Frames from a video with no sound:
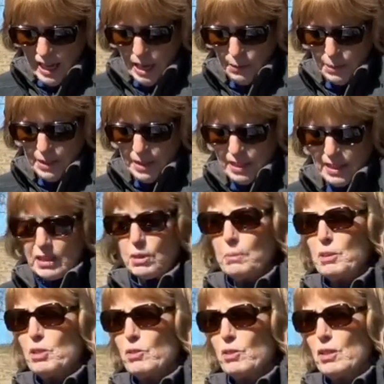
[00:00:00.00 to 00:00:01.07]
And we think it'll
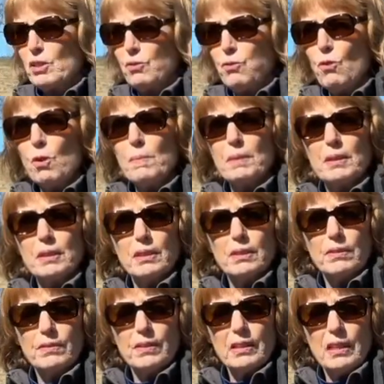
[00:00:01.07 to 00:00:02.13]
be
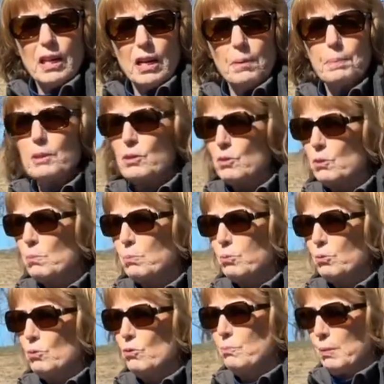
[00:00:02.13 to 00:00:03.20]
transformative in helping to
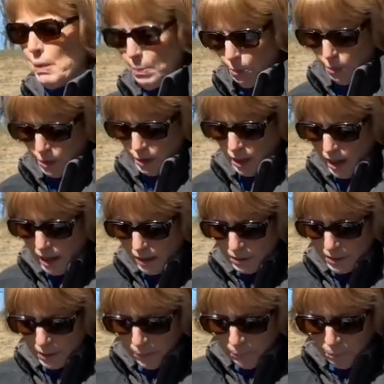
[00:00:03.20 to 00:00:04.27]
improve people's
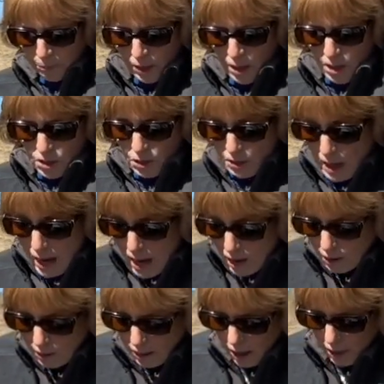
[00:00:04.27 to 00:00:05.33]
lives. So
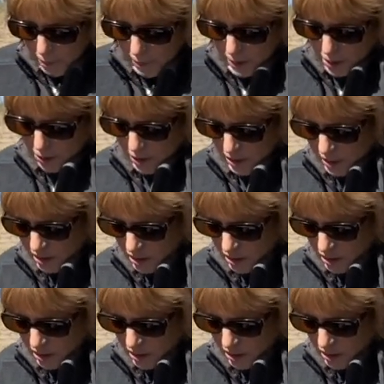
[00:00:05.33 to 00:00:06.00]
now I'll be turning